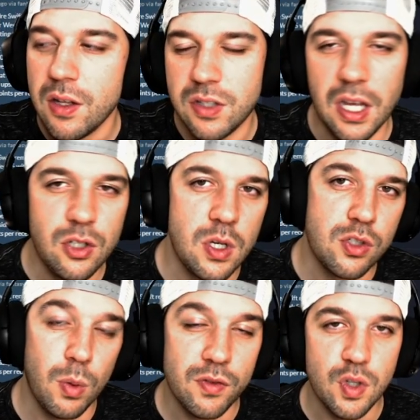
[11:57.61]
D'Andre
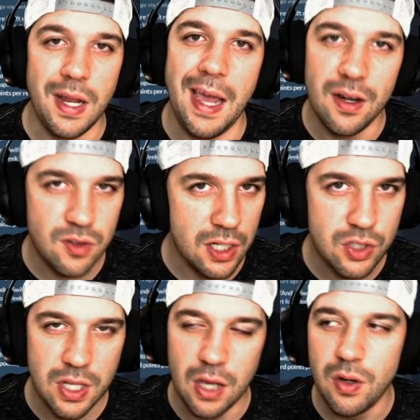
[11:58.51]
Swift should have had a
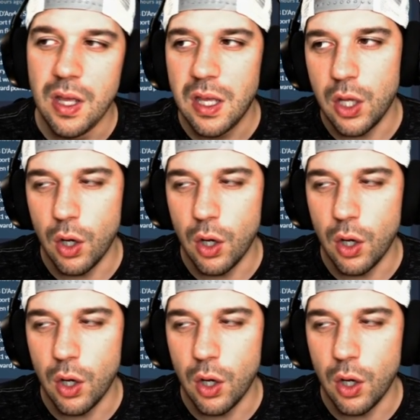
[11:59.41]
touchdown. He